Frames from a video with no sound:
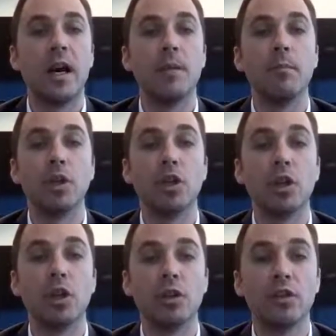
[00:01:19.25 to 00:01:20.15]

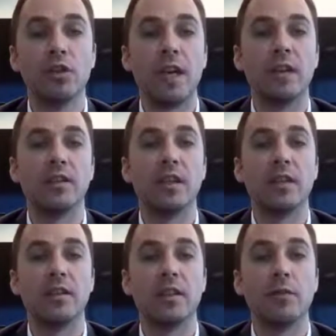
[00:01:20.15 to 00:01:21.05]
matures,
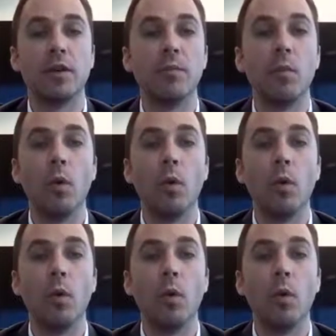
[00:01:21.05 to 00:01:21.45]
as different,